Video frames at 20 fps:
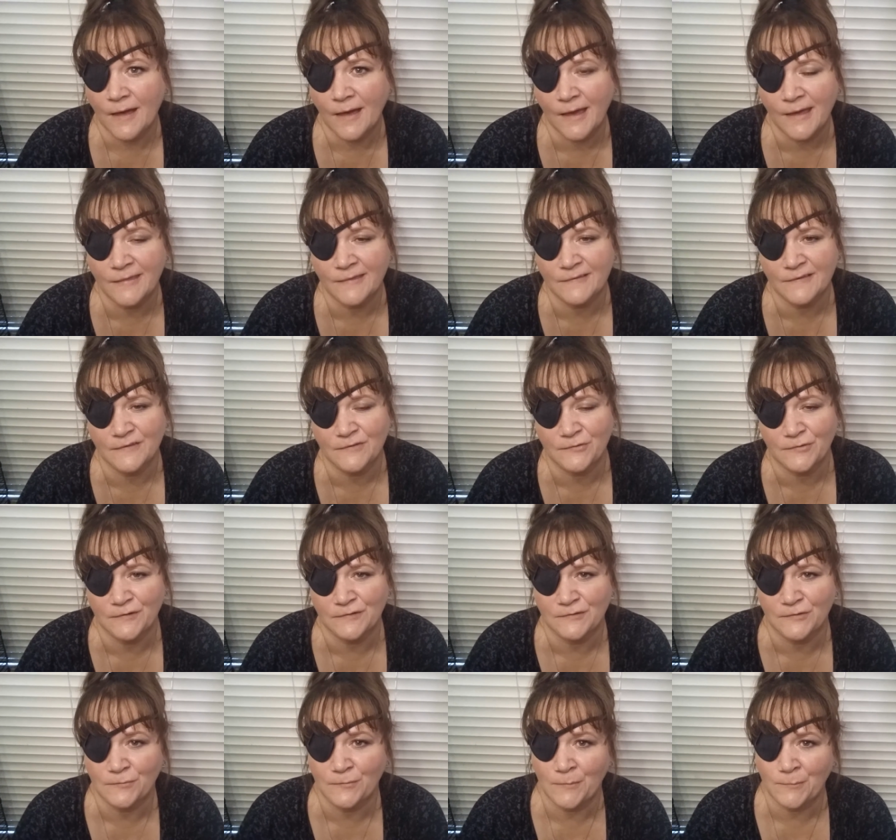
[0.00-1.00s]
Hi, this is
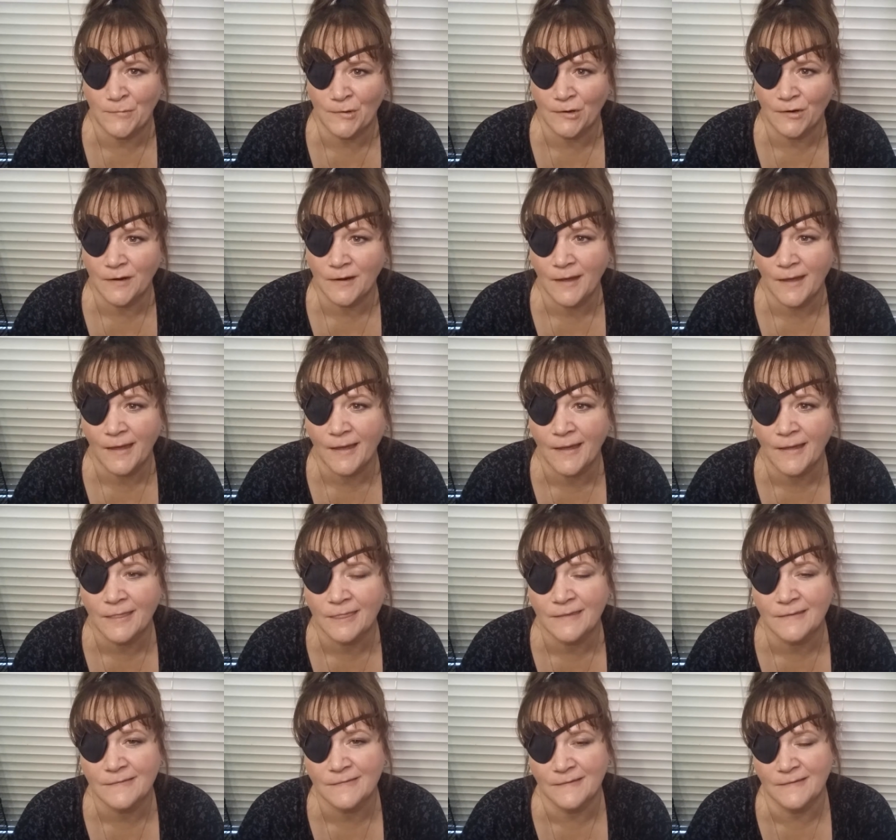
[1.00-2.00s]
Christa Rimmer,
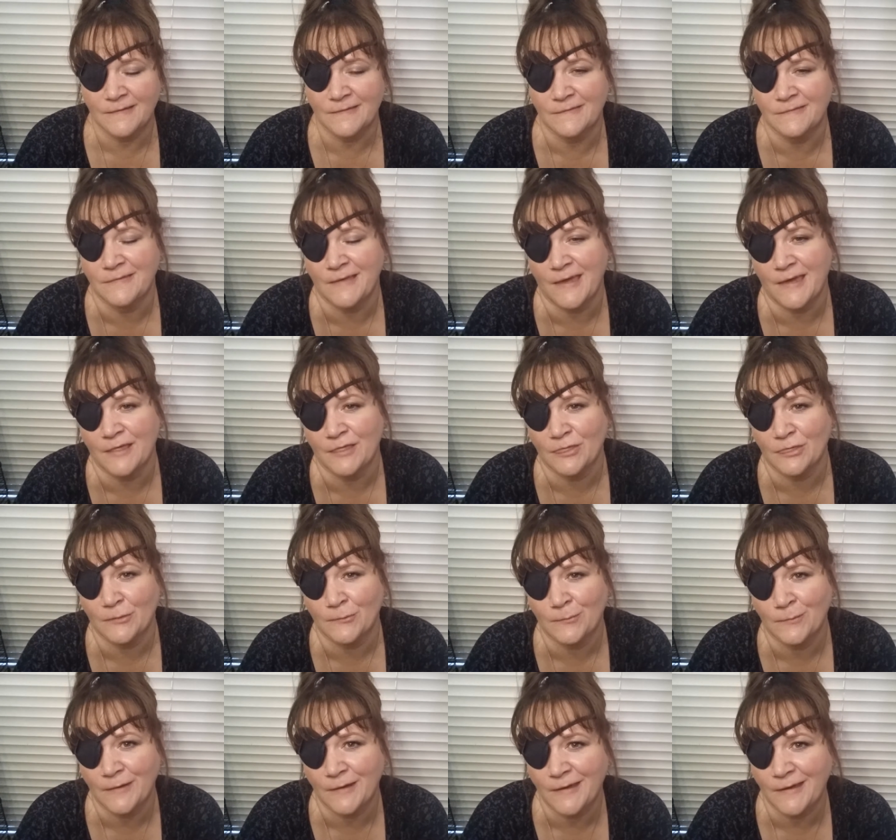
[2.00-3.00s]
and this is day
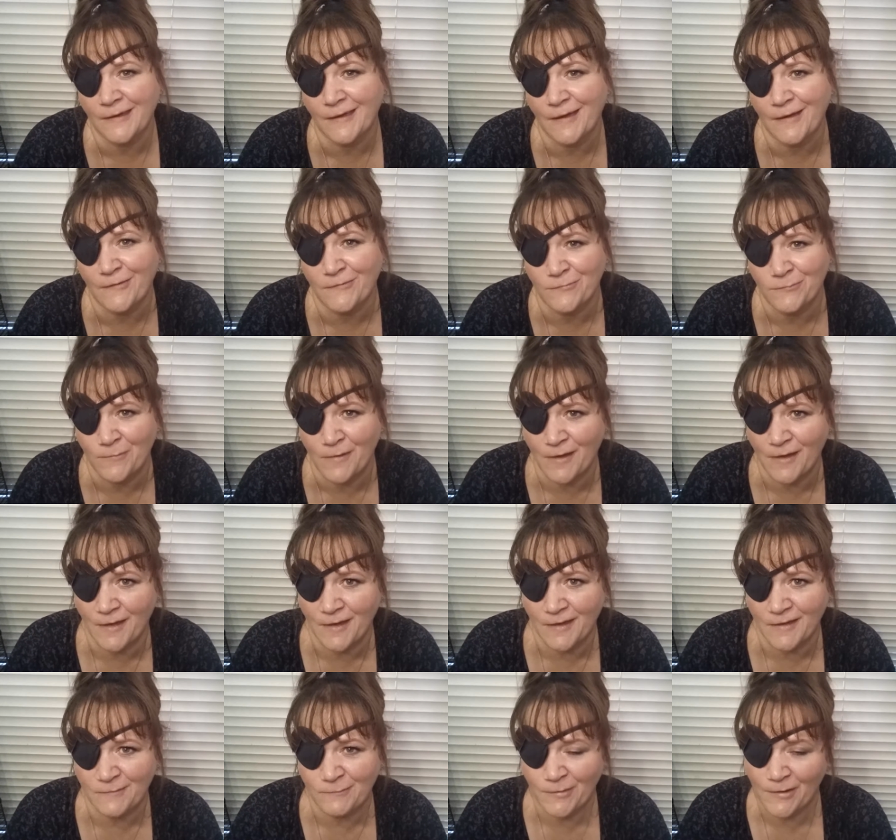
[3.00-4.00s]
three of
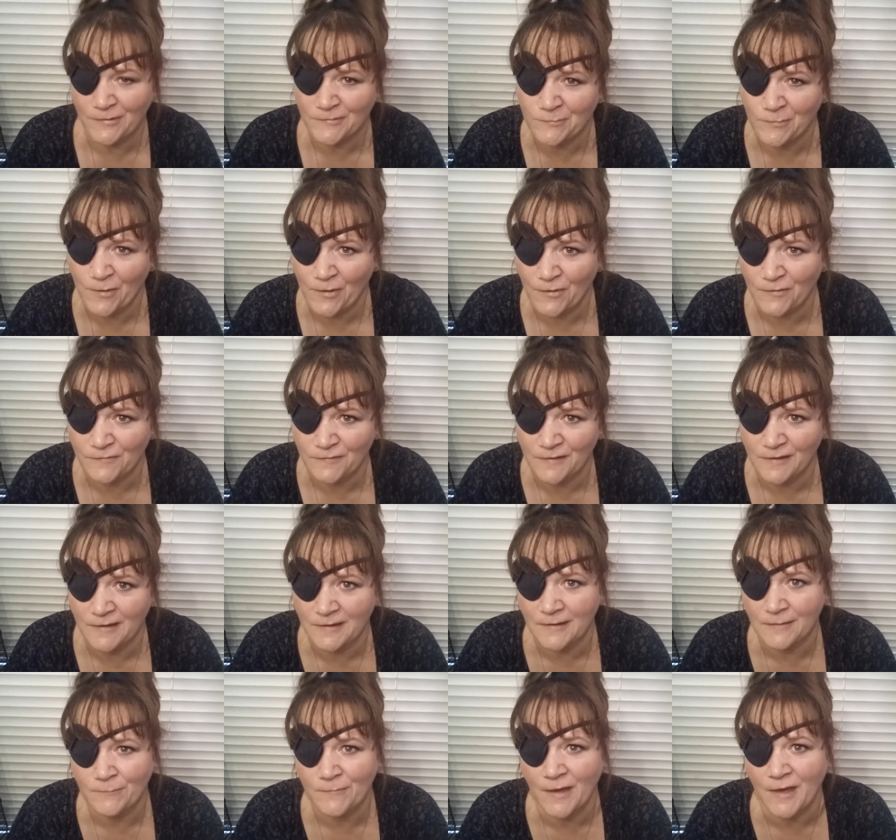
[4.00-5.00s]
my Bell's
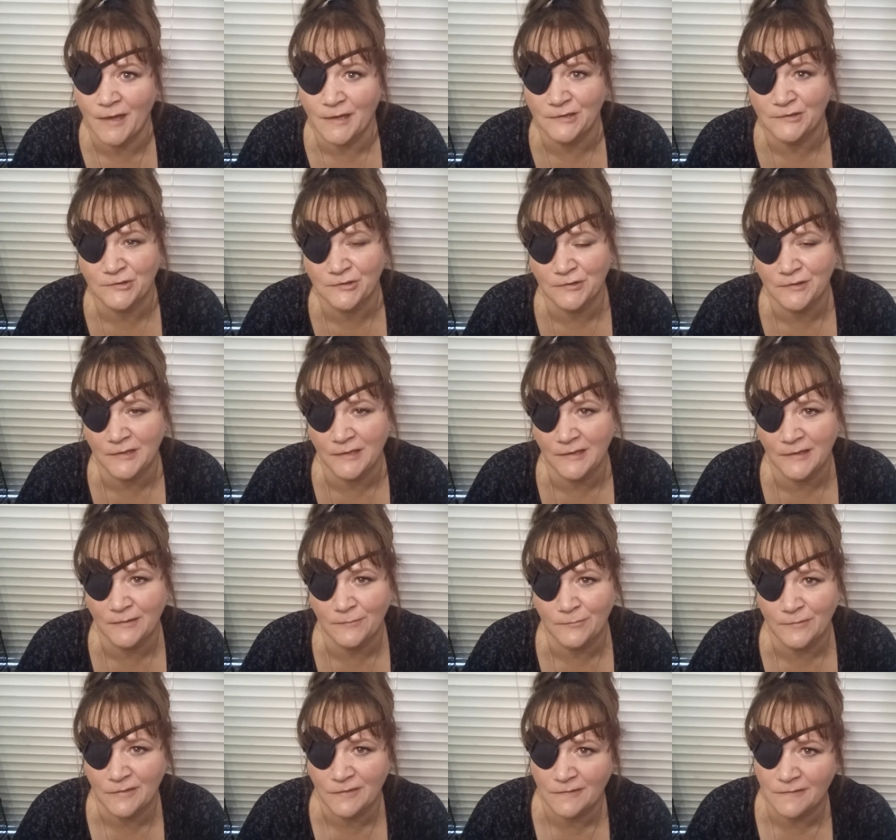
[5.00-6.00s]
palsy, my journey
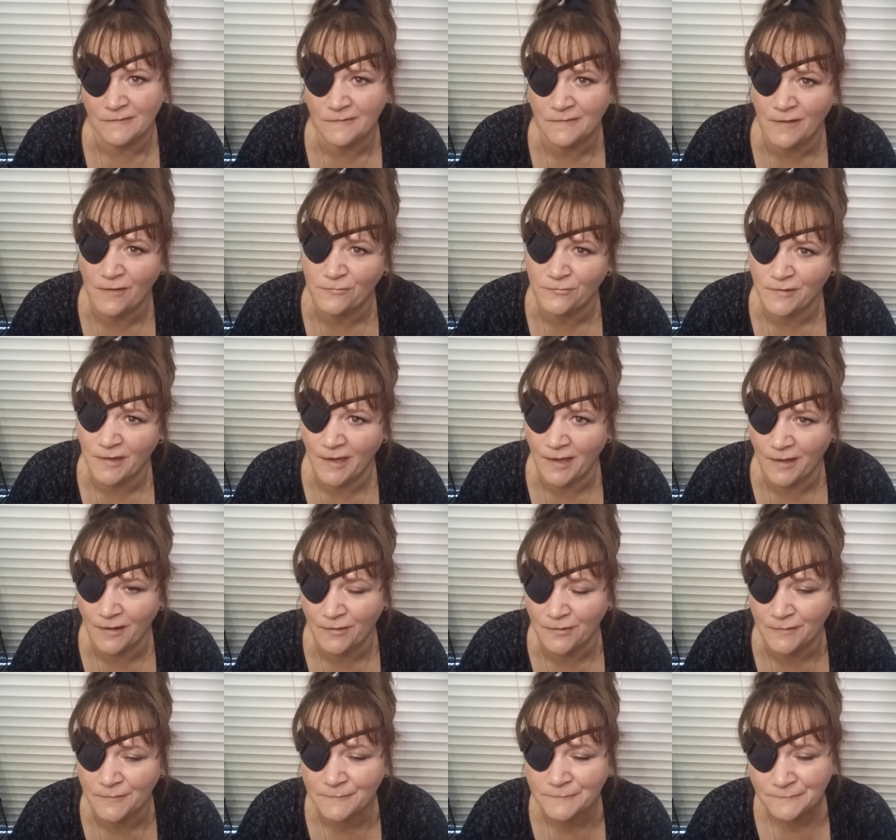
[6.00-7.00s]
with self
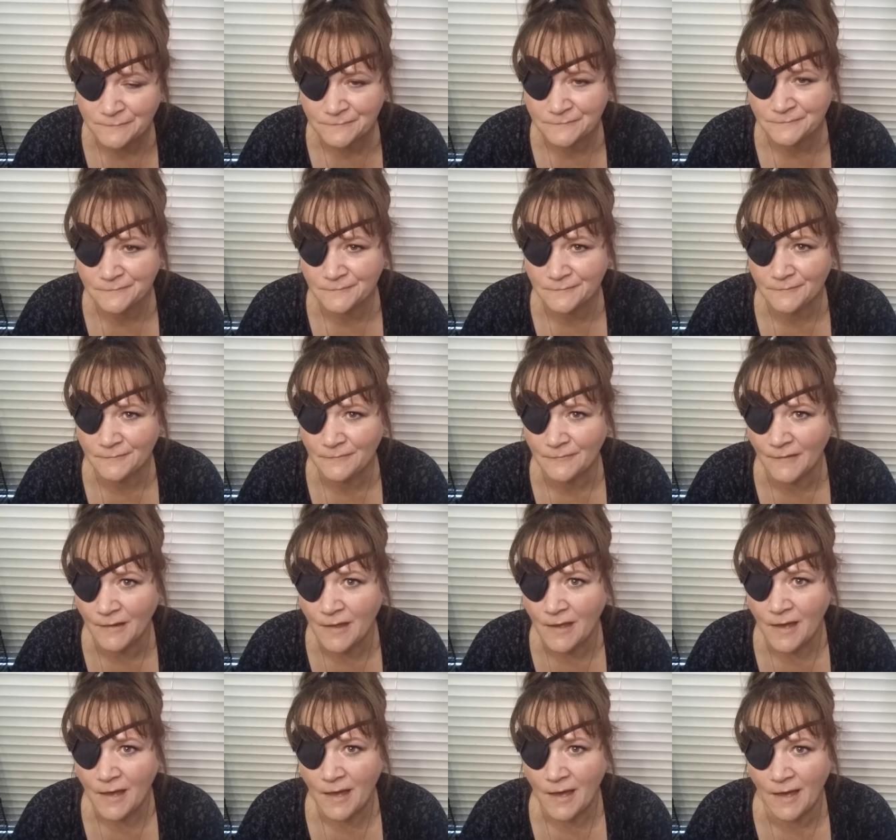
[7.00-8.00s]
care.
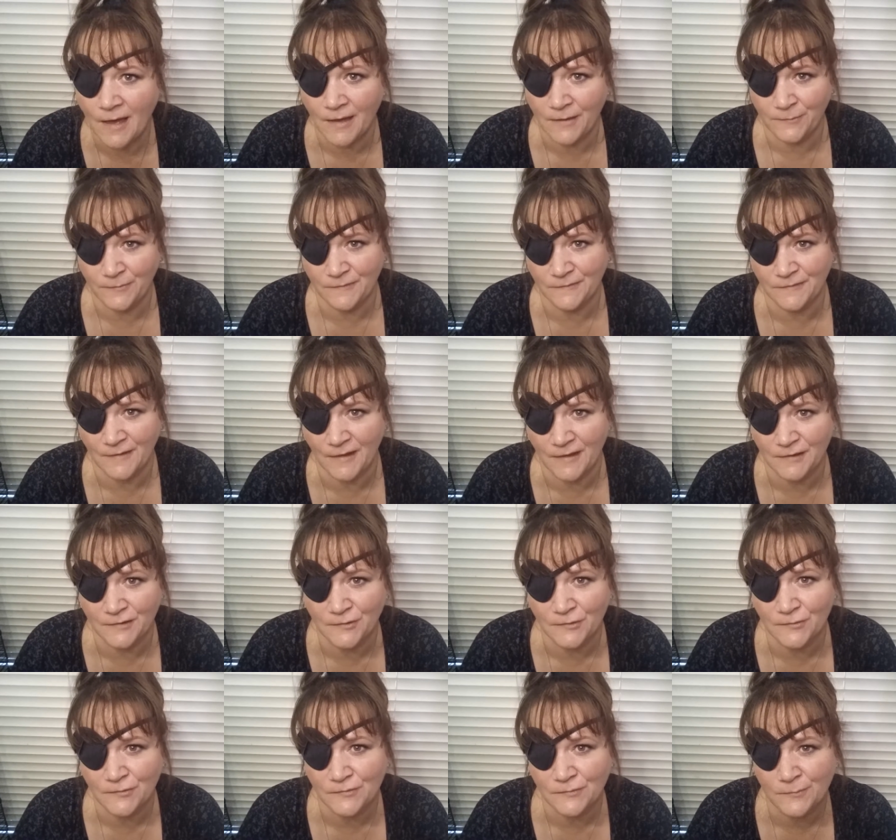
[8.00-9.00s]
I was
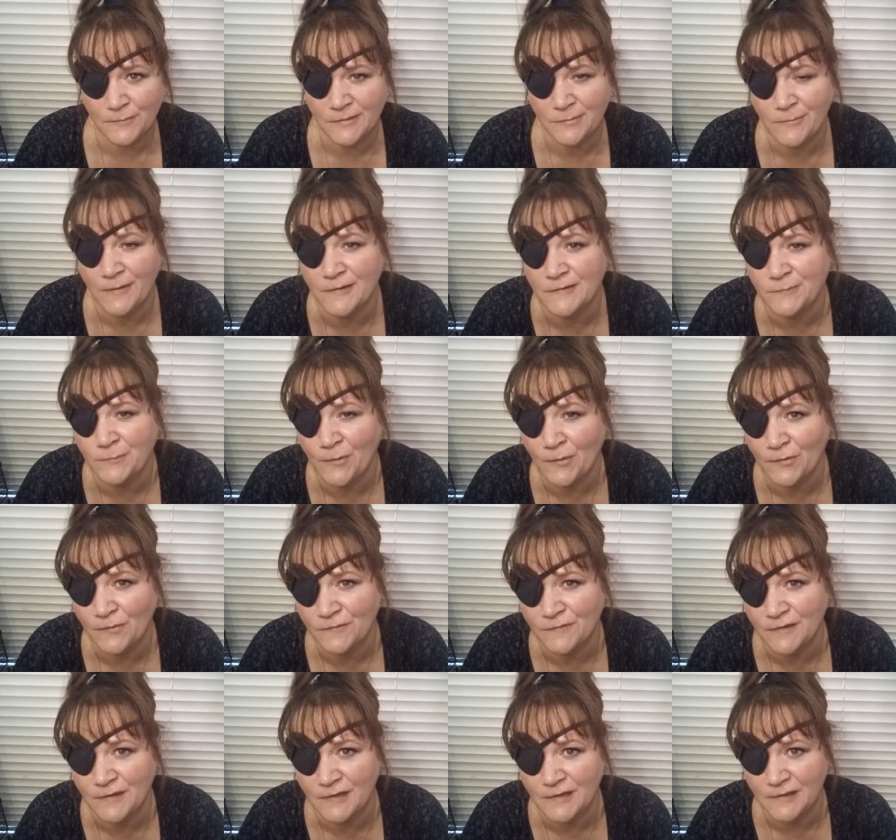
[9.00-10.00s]
diagnosed with Bell's
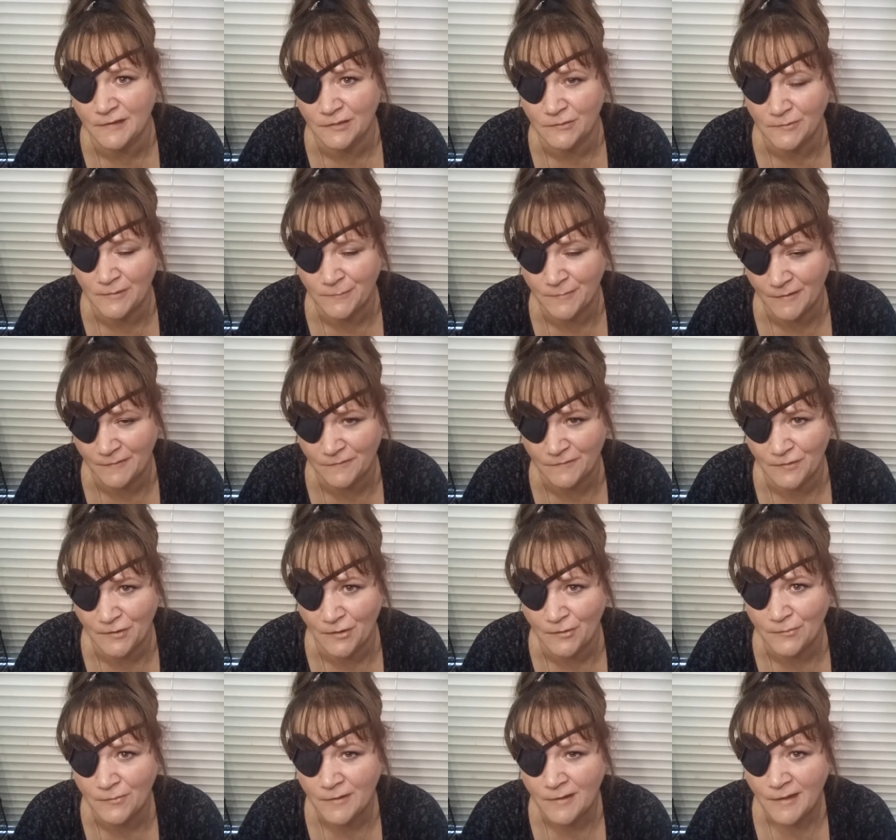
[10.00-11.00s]
palsy three months
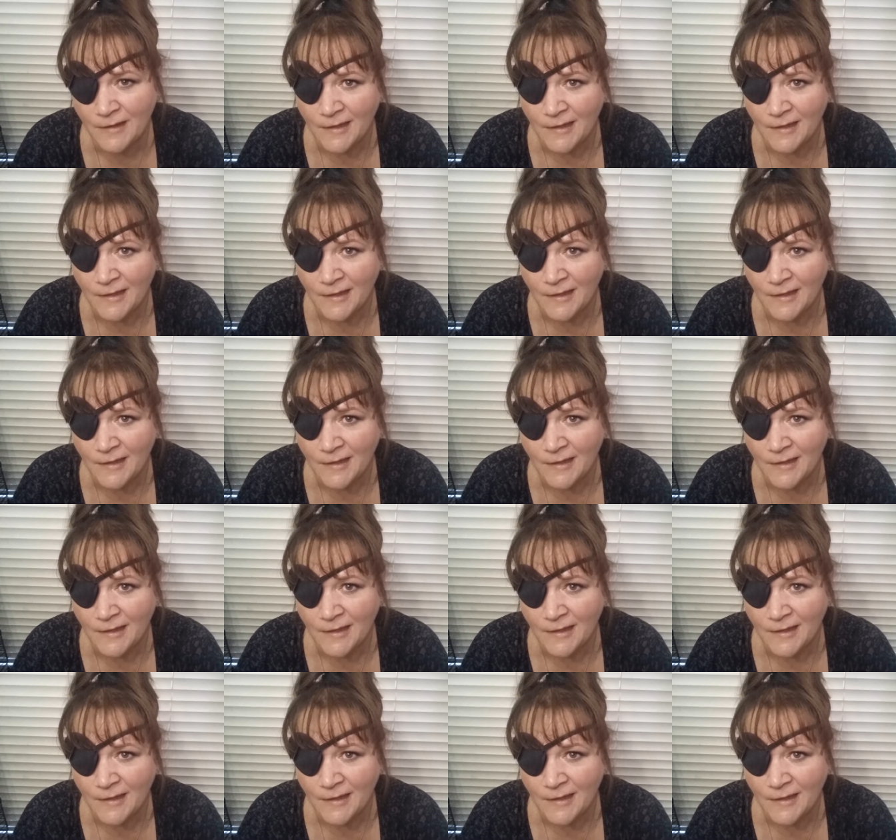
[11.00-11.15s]
ago,